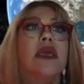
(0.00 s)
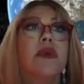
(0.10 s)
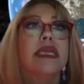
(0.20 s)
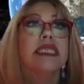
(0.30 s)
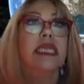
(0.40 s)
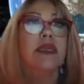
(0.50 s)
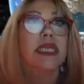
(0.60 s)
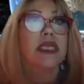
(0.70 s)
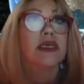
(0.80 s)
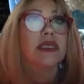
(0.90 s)
which can
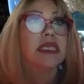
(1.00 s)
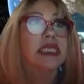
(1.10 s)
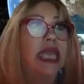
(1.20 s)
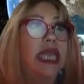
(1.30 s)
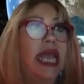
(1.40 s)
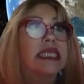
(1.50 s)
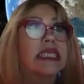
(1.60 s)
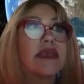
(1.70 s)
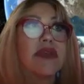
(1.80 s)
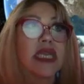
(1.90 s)
reduce the
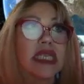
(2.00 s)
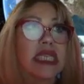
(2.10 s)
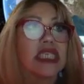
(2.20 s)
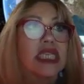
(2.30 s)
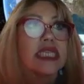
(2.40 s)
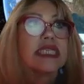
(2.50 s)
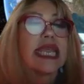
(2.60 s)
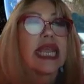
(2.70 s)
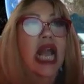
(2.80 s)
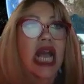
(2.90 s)
chance of conditions
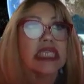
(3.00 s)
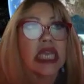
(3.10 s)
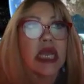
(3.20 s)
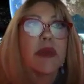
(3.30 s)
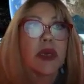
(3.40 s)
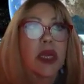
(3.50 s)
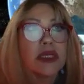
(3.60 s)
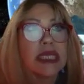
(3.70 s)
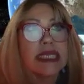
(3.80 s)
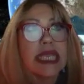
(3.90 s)
like
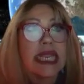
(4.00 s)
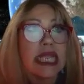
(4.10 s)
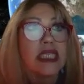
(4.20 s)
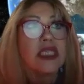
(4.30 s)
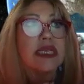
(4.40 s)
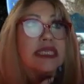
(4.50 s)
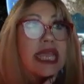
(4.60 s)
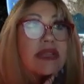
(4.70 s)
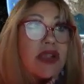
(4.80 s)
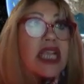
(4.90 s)
osteoporosis and injuries
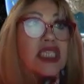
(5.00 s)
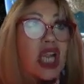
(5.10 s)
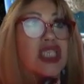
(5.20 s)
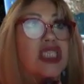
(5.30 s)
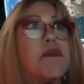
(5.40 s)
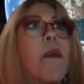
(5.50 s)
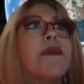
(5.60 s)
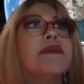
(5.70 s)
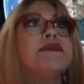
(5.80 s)
like fractures.